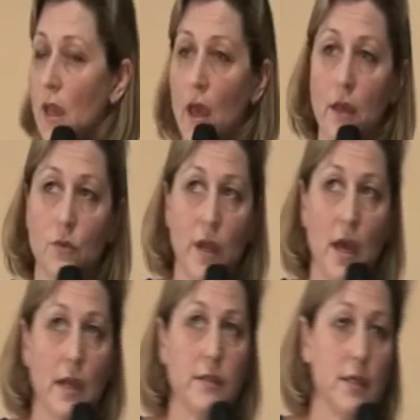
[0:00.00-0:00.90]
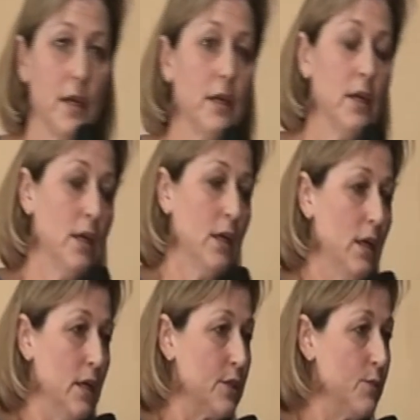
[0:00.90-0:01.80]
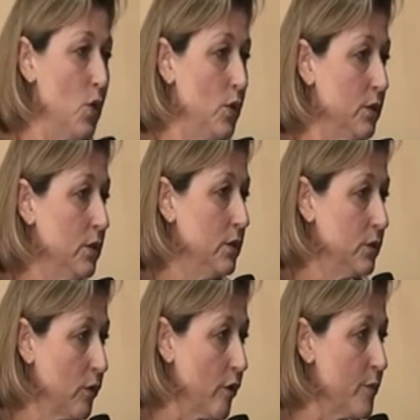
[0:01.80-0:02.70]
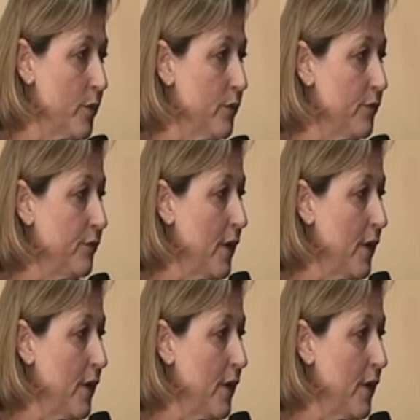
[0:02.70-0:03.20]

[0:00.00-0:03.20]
And we had a small group of